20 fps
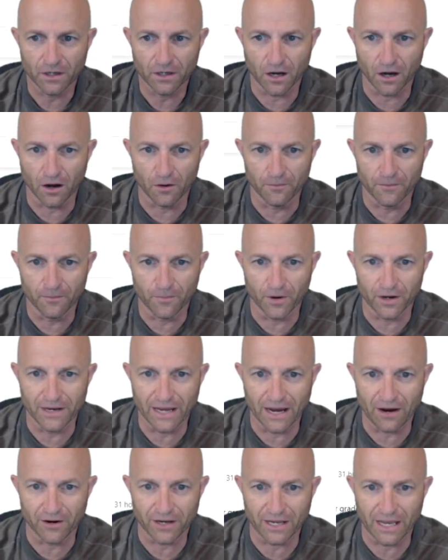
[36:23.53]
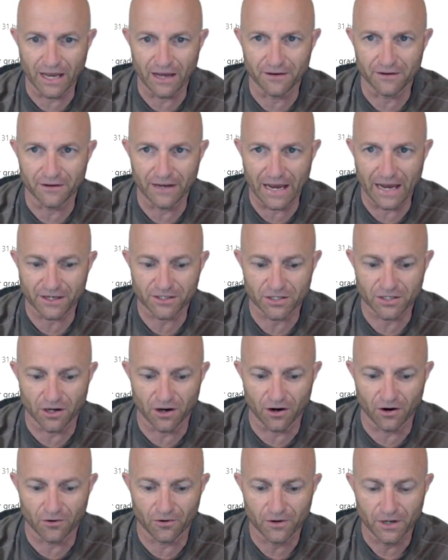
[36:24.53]
But now again,
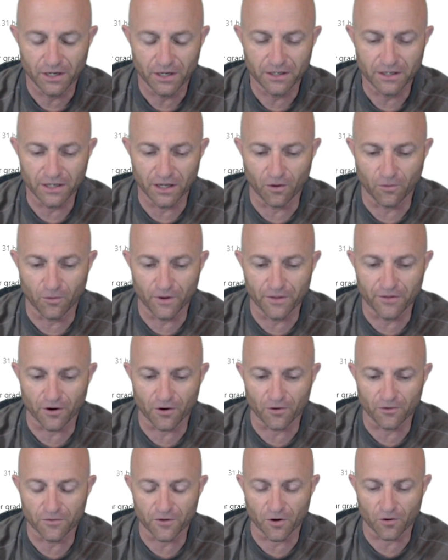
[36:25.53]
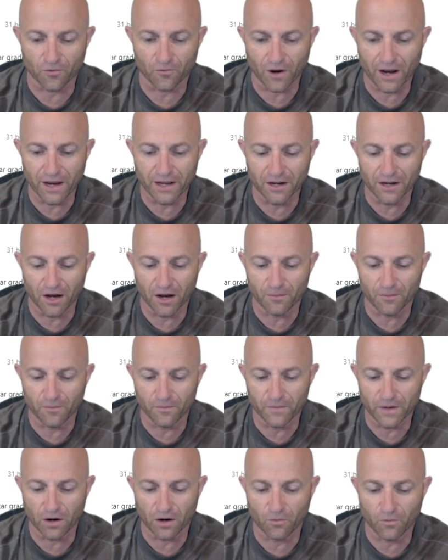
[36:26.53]
Nexo, with their write-up,
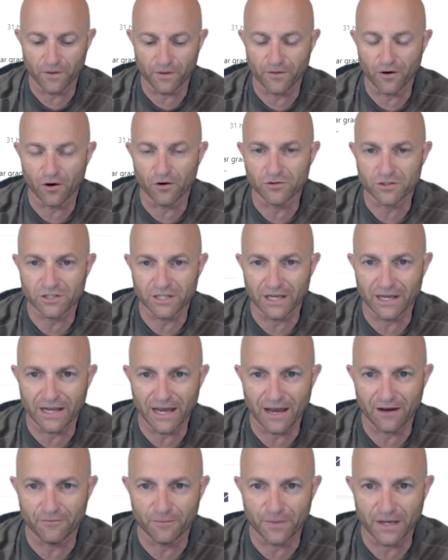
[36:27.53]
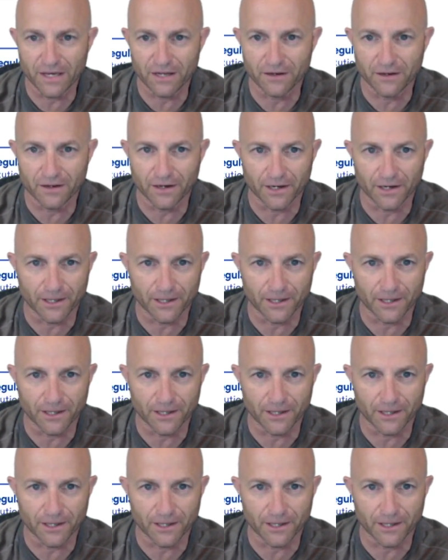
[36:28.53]
with those that have been